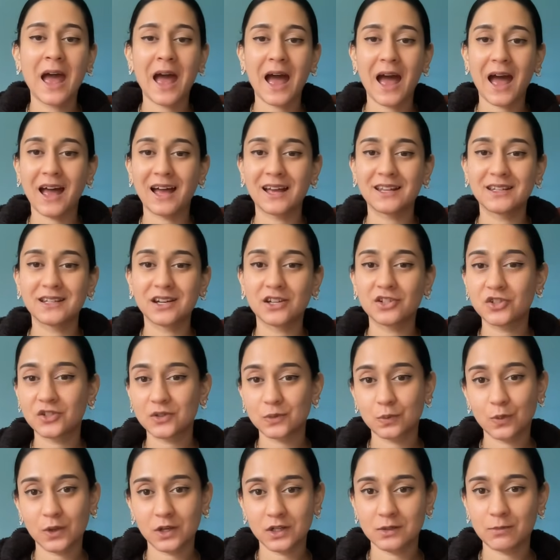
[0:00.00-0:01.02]
And I
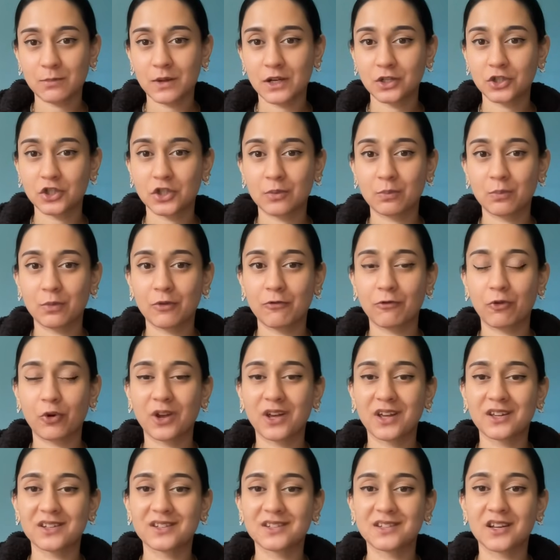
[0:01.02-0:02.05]
just wanted to mention before I
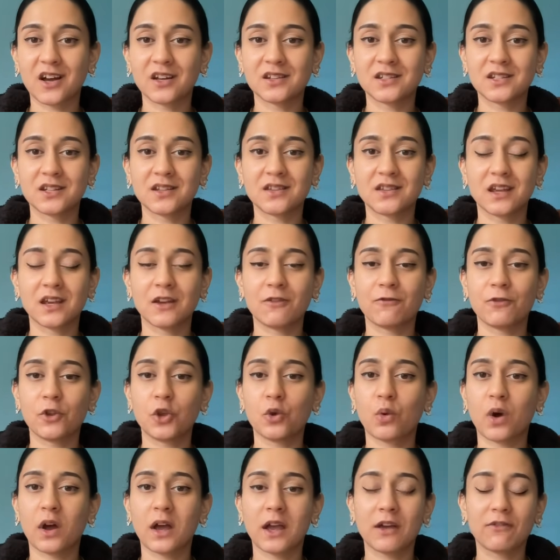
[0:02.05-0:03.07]
get started that if
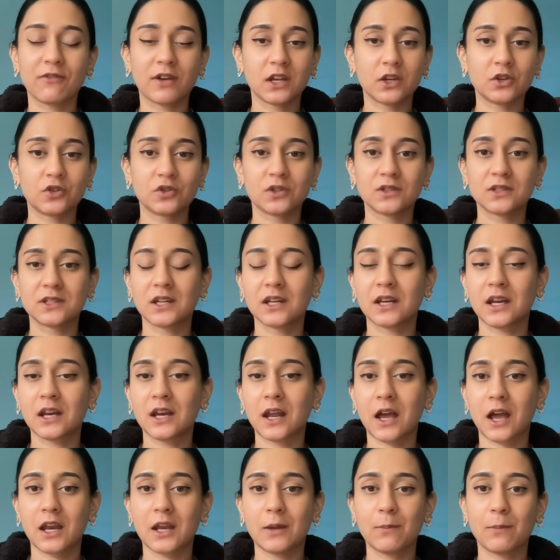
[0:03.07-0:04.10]
you are ever interested in
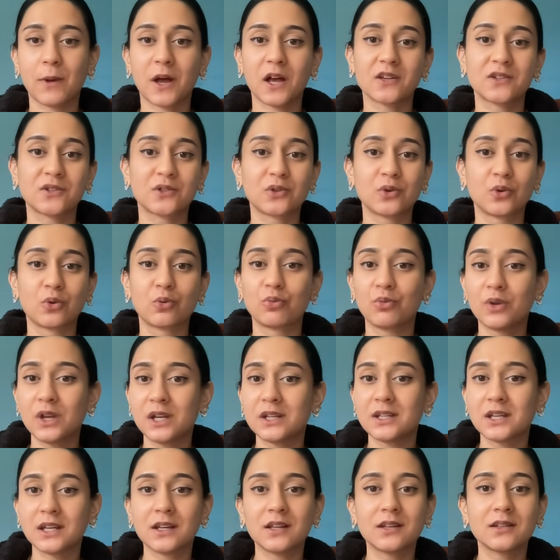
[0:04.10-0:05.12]
any personal
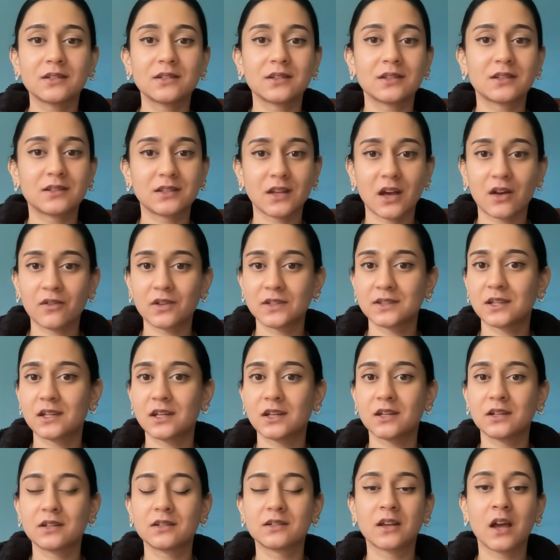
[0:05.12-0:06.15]
readings,
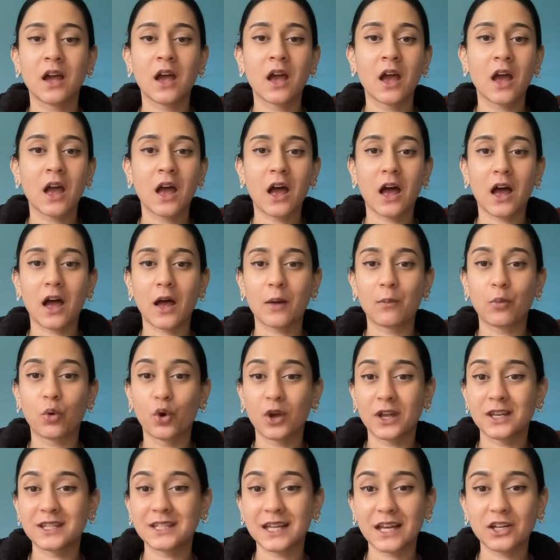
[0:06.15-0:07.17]
services, um, or
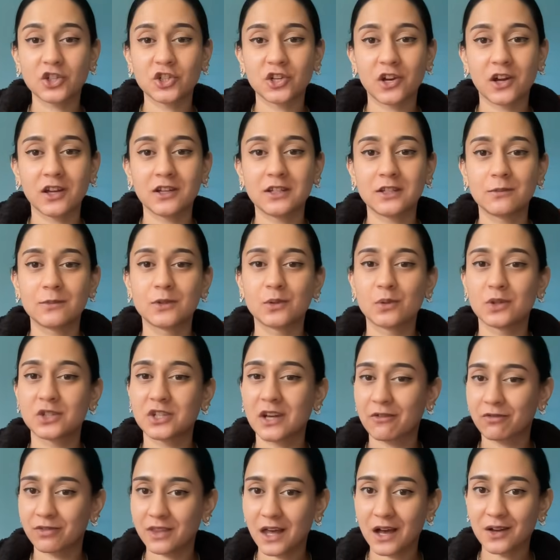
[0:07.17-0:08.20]
intention items which
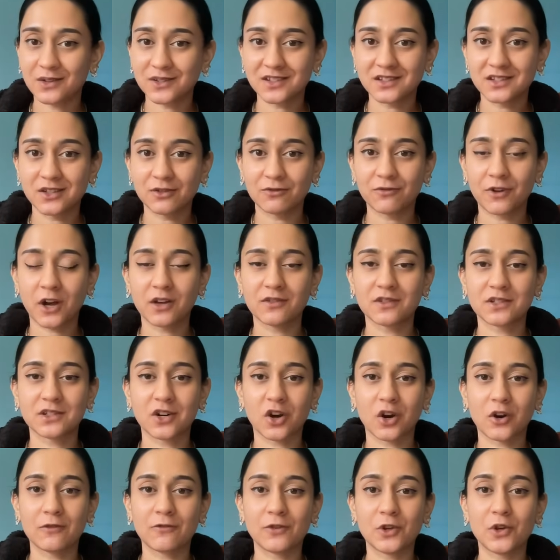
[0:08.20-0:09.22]
have thousands of five
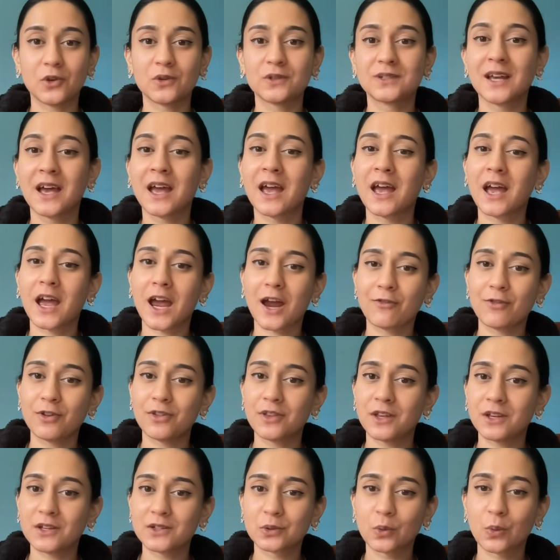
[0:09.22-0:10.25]
star reviews,
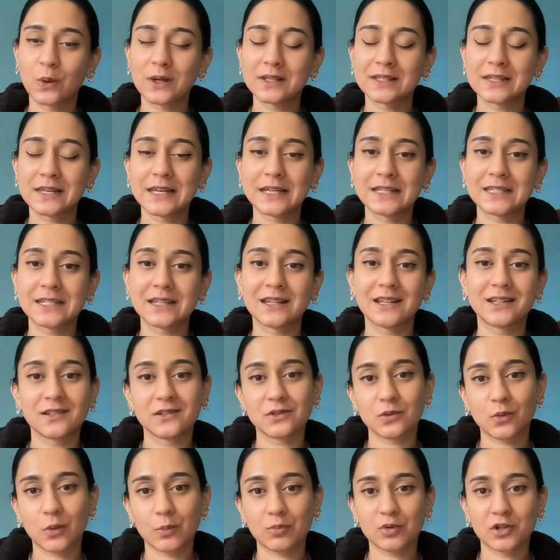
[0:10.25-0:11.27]
everything is always linked in the
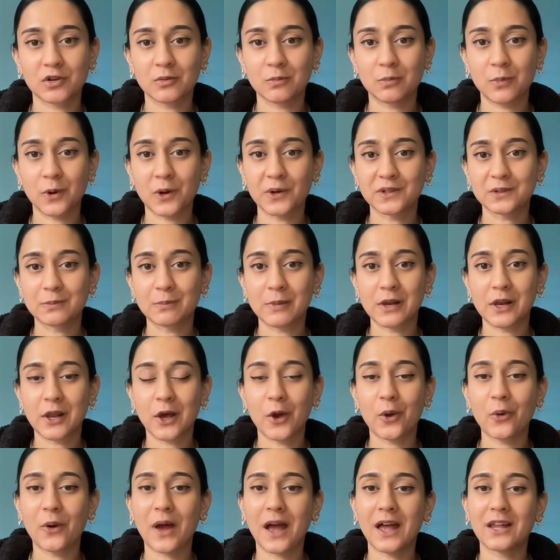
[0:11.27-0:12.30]
description box
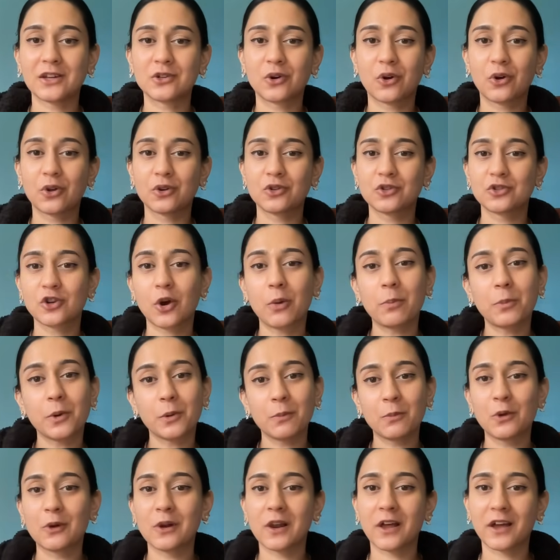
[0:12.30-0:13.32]
below and on
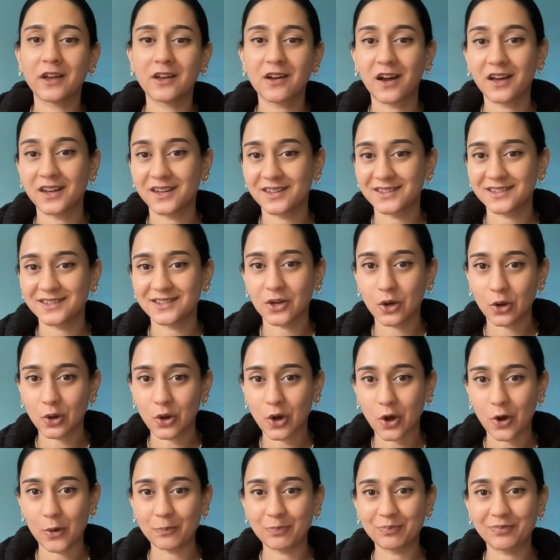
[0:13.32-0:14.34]

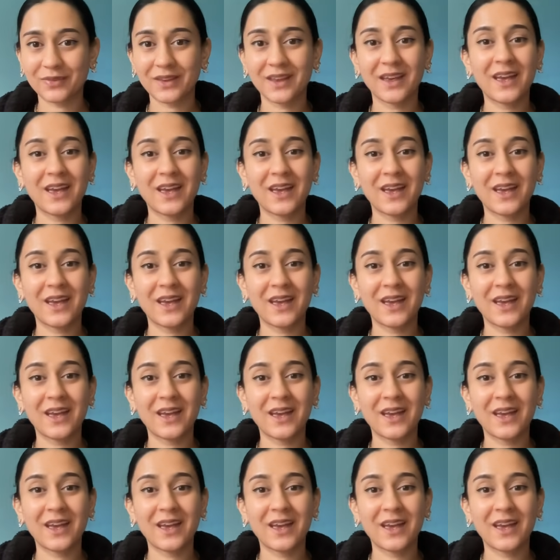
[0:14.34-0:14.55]
shopmoonlightguidance.com.